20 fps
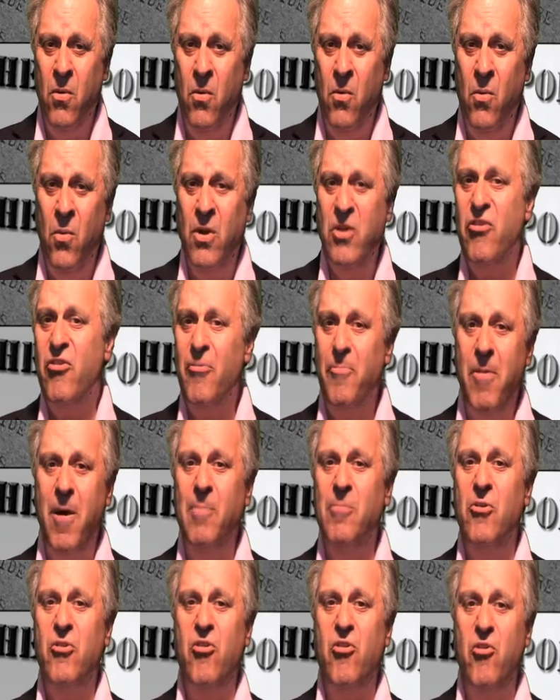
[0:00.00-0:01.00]
what does the
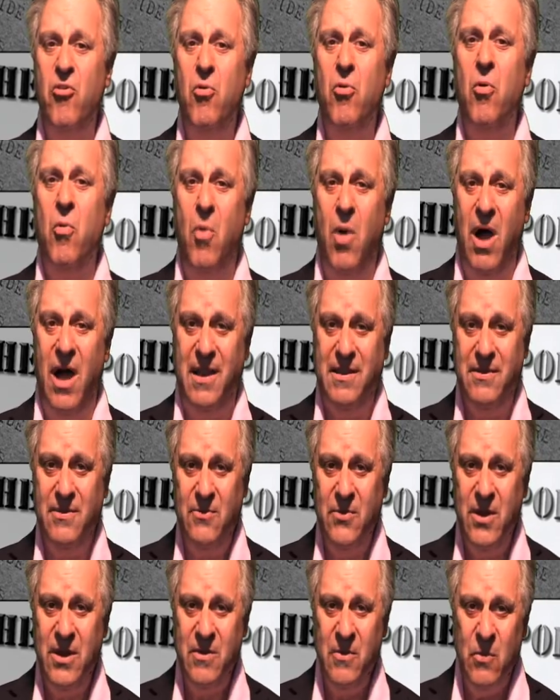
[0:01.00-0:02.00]
public school want?
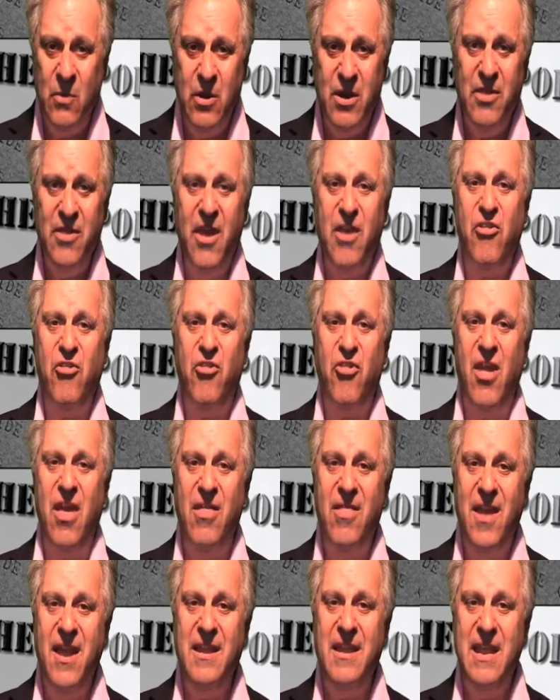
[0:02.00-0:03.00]
What do they
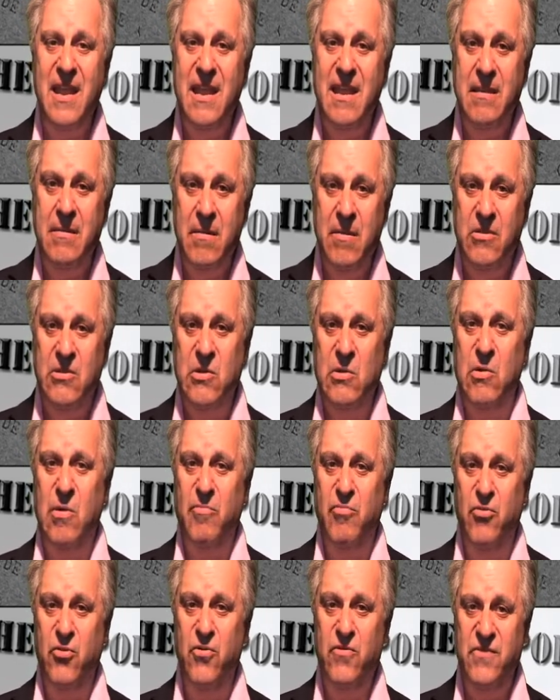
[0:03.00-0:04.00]
say they need to
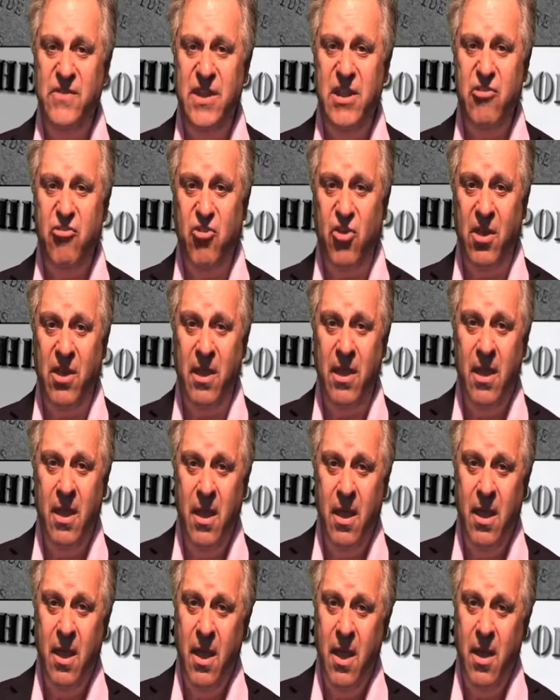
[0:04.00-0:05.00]
improve teaching?
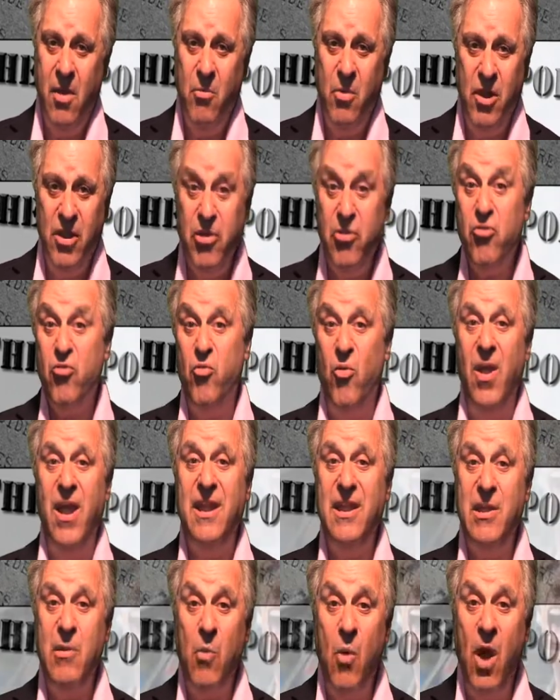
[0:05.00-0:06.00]
Well, here's
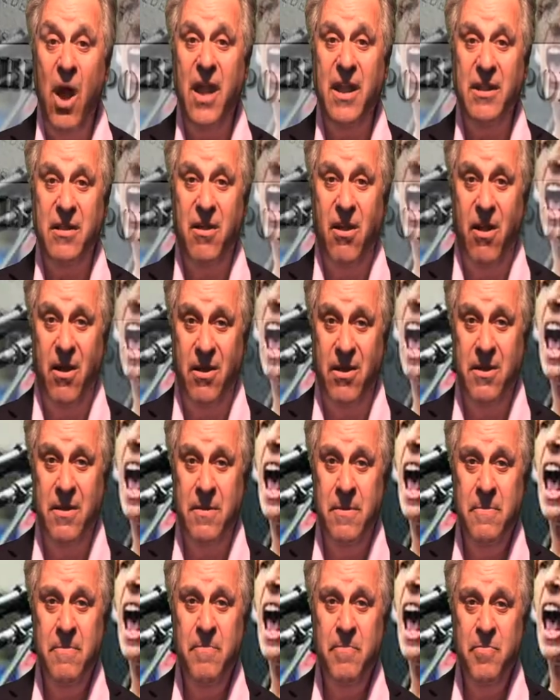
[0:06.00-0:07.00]
Randi
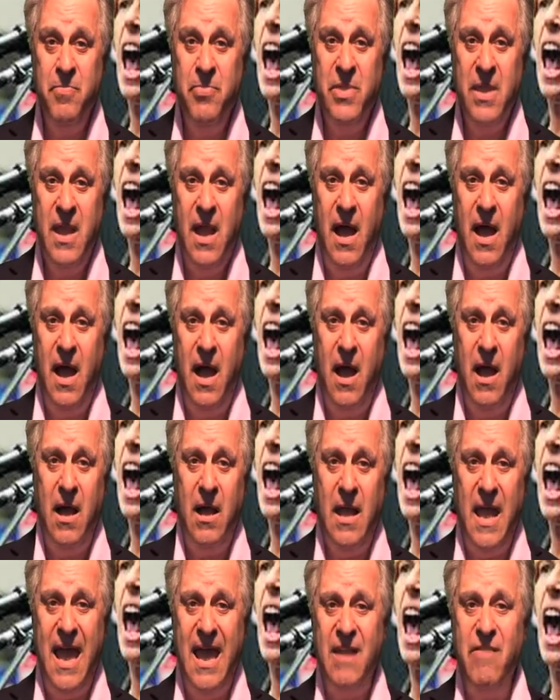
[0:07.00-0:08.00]
Weingarten,
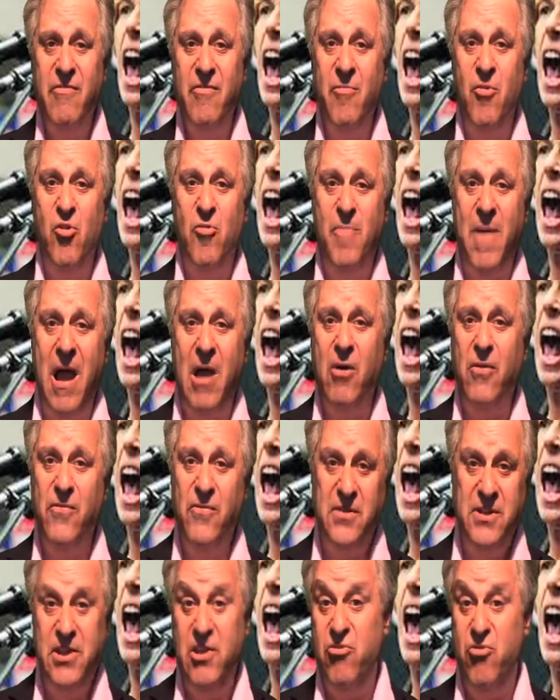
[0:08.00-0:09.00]
head of the most
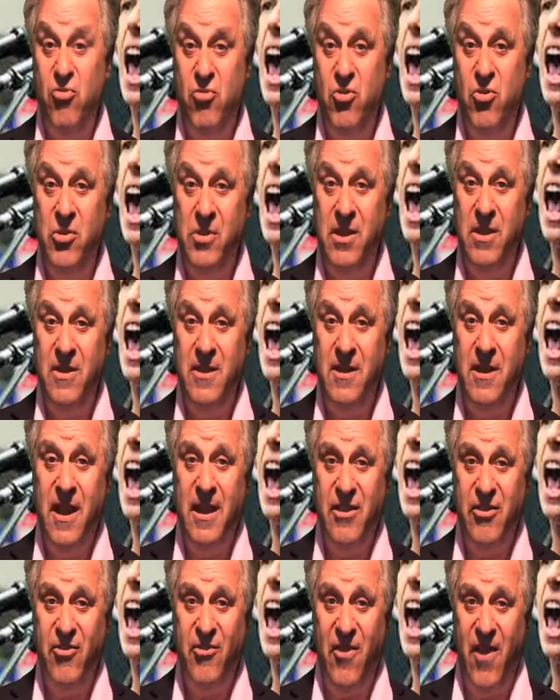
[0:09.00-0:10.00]
powerful teachers union in the
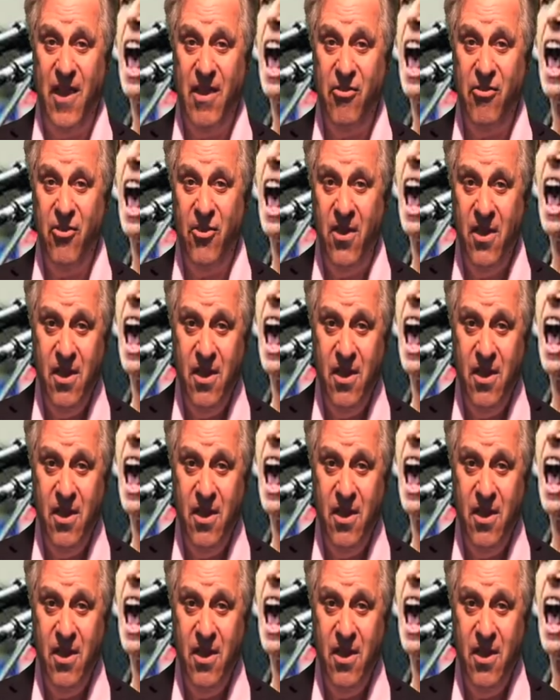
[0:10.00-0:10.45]
United States.